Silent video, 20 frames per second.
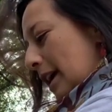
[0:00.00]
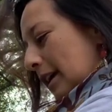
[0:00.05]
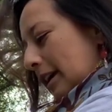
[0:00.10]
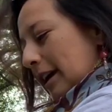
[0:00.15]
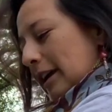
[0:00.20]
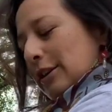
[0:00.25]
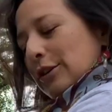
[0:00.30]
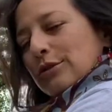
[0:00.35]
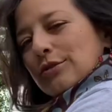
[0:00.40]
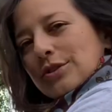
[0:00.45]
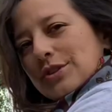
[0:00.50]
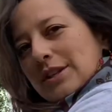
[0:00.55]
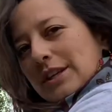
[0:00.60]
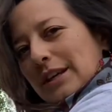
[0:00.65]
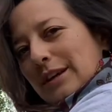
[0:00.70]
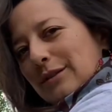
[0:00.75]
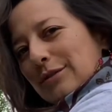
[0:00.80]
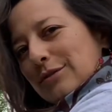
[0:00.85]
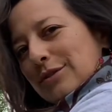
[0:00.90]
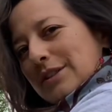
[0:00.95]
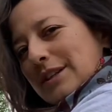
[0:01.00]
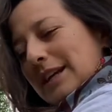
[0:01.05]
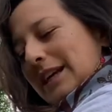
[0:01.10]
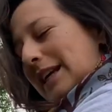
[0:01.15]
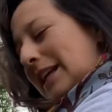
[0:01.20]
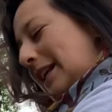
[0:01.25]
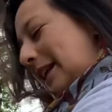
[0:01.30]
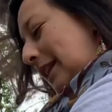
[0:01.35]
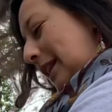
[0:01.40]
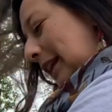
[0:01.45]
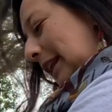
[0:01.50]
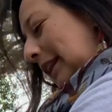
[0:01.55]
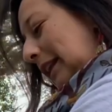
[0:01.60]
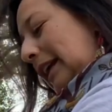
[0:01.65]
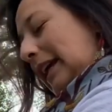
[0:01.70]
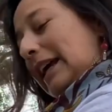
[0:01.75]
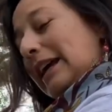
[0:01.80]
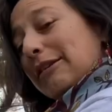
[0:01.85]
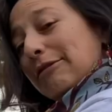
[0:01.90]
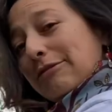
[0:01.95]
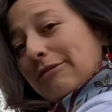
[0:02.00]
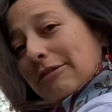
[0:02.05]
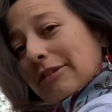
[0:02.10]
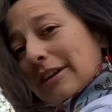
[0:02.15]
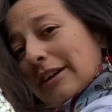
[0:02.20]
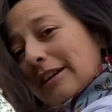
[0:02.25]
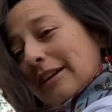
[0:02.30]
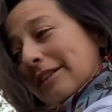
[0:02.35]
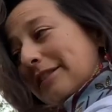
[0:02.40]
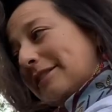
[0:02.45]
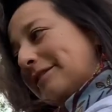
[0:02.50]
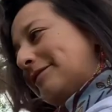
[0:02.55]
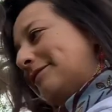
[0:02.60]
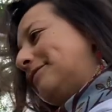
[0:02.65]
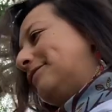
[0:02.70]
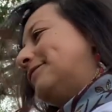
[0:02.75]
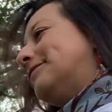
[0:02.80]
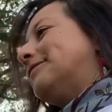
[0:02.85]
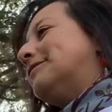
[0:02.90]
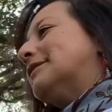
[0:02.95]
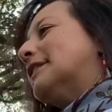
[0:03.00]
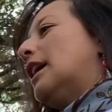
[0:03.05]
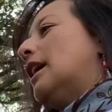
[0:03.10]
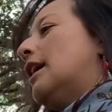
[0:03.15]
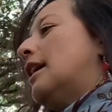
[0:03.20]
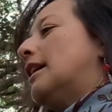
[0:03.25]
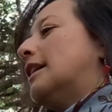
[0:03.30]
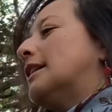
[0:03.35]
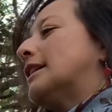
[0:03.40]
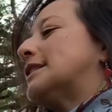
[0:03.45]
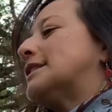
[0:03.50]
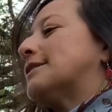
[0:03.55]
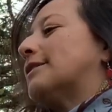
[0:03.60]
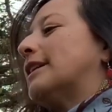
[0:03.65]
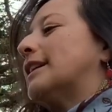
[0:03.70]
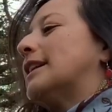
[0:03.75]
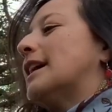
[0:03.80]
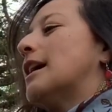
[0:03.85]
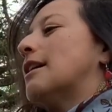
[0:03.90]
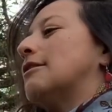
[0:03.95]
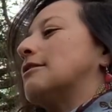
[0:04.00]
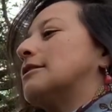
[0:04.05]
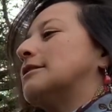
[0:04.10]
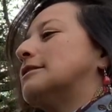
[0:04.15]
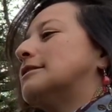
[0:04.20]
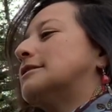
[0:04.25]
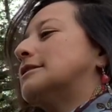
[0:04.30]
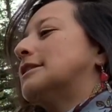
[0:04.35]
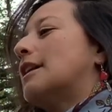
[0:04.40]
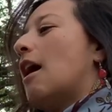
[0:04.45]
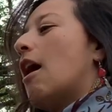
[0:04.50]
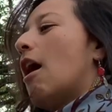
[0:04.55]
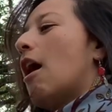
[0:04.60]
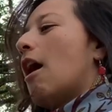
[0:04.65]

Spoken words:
Can you see who's eating the leaf? Let's find out.